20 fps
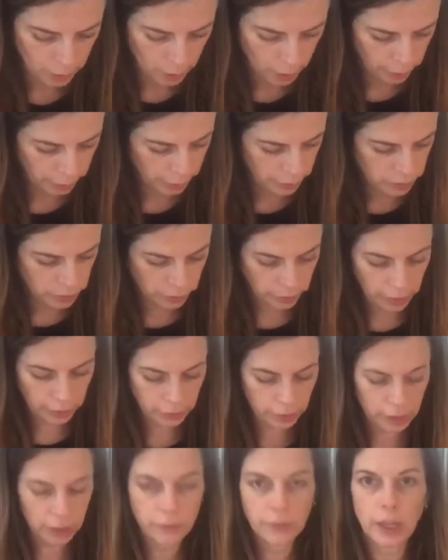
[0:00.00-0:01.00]
Okay, so now
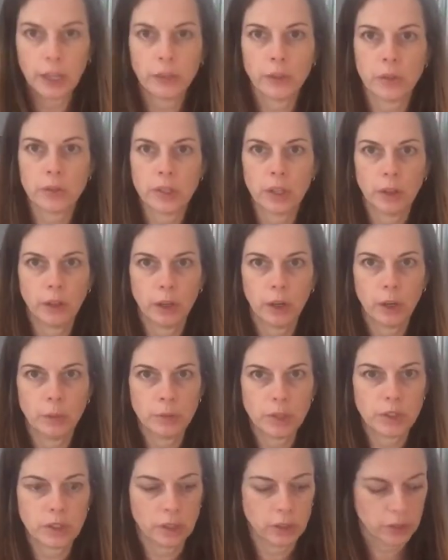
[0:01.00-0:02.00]
that I've got those in there, I'm
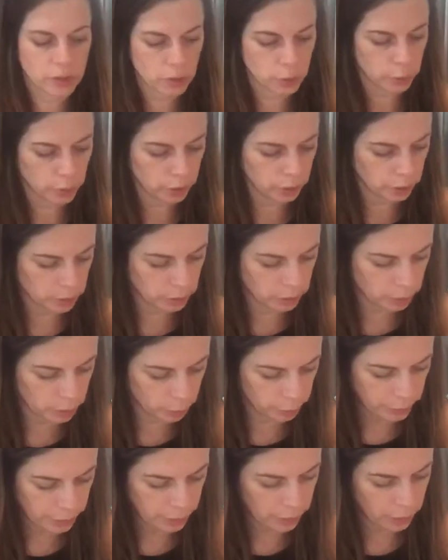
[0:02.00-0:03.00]
just gonna swirl it a little
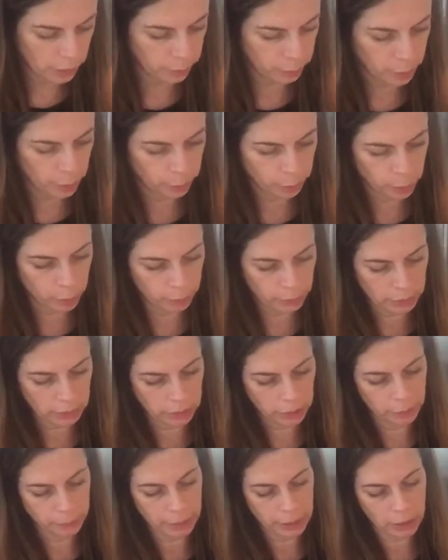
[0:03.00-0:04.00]
bit, and I'm gonna put my
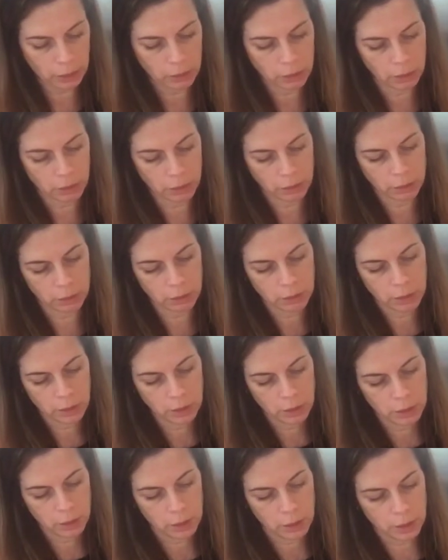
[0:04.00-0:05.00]
lid back on,
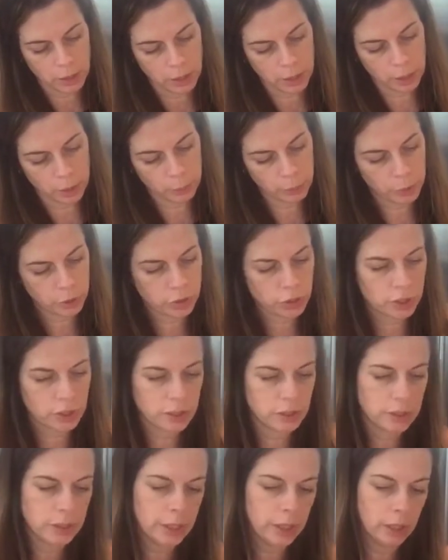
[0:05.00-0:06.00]
and it pushes
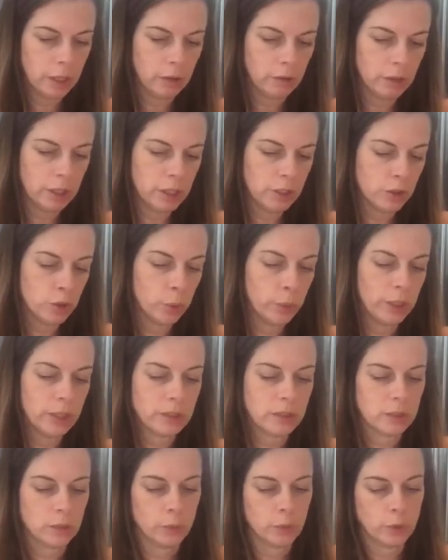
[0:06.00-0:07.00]
down and
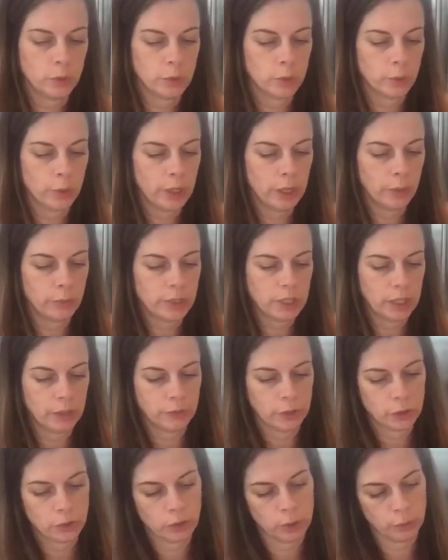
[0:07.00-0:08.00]
twists, which was why I was
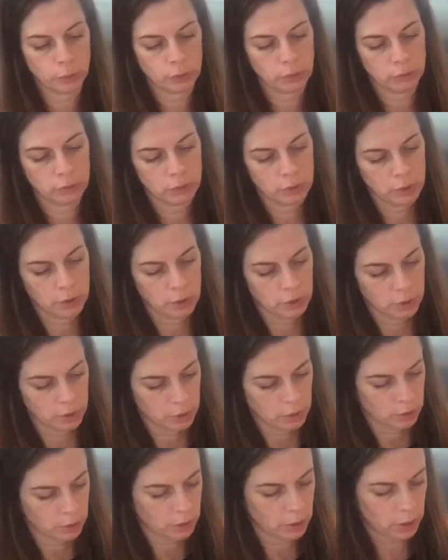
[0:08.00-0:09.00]
having trouble
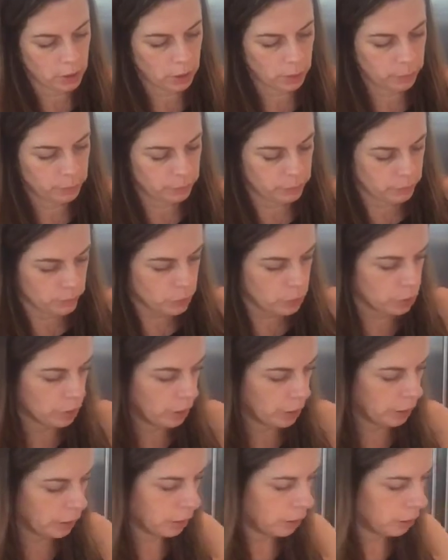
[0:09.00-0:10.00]
trying to get